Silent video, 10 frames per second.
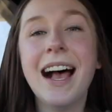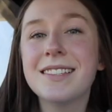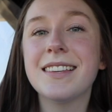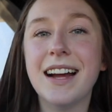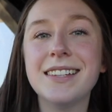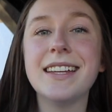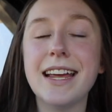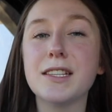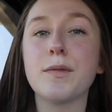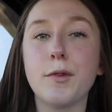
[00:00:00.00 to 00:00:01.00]
As an Auntie
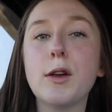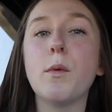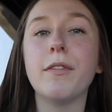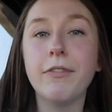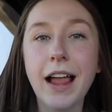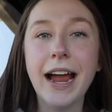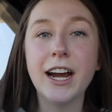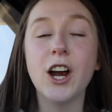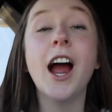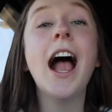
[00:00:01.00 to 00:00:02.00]
Anne's frequent
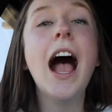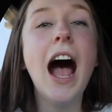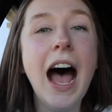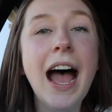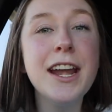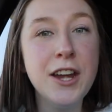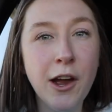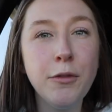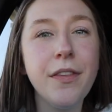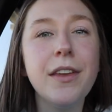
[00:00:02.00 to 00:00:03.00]
flyer, I
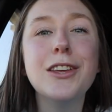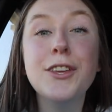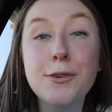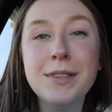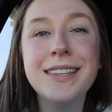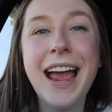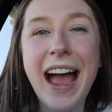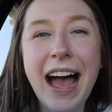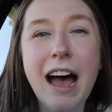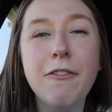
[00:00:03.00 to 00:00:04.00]
know that they used to
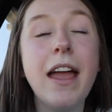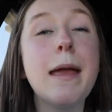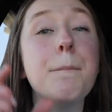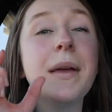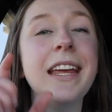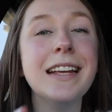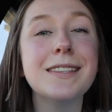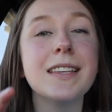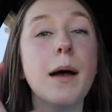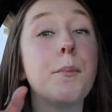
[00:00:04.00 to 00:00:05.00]
have a
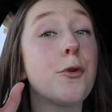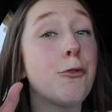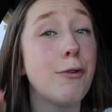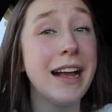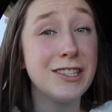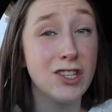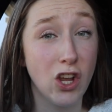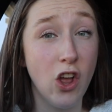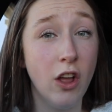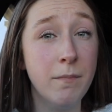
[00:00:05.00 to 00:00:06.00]
pizza
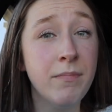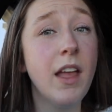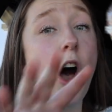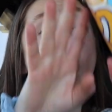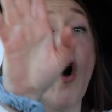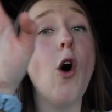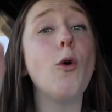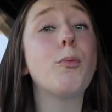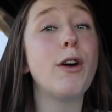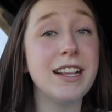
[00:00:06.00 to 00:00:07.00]
pretzel, a
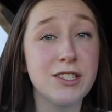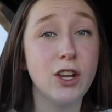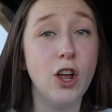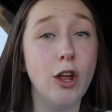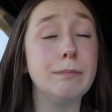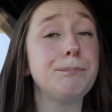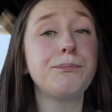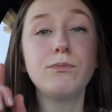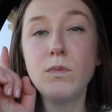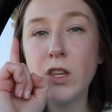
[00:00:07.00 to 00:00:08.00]
whole pretzel,
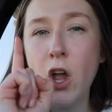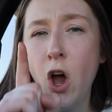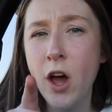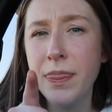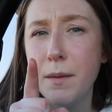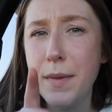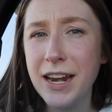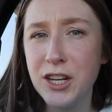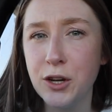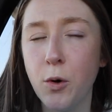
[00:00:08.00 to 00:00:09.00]
on the
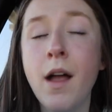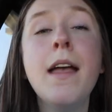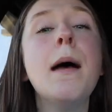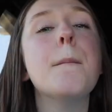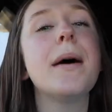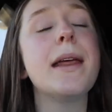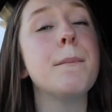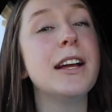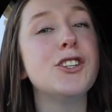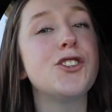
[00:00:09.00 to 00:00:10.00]
menu. But
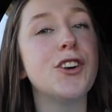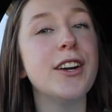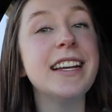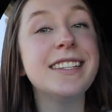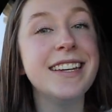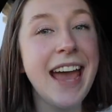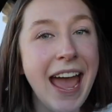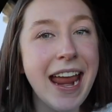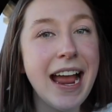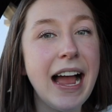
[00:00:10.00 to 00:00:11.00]
in my journey
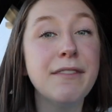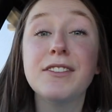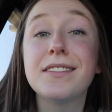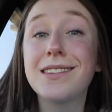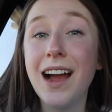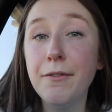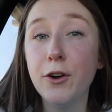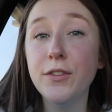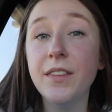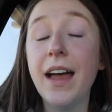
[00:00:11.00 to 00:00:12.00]
today, I have
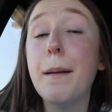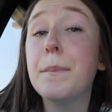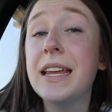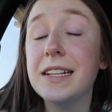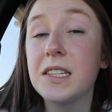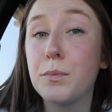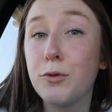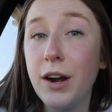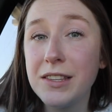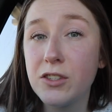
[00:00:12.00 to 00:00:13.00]
discovered that that pizza
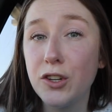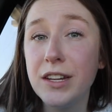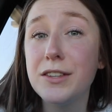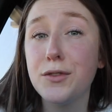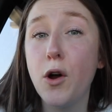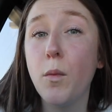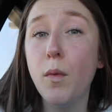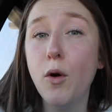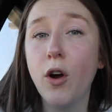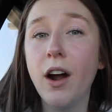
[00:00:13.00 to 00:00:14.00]
pretzel is no
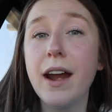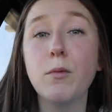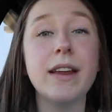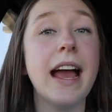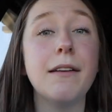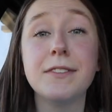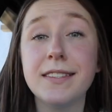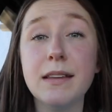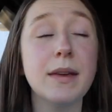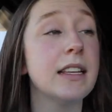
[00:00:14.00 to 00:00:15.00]
more, and we have
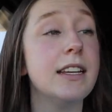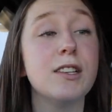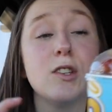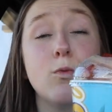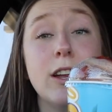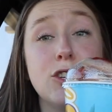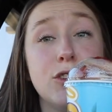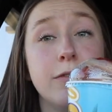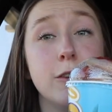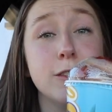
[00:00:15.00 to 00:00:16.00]
seemingly
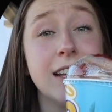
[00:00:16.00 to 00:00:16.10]
switched full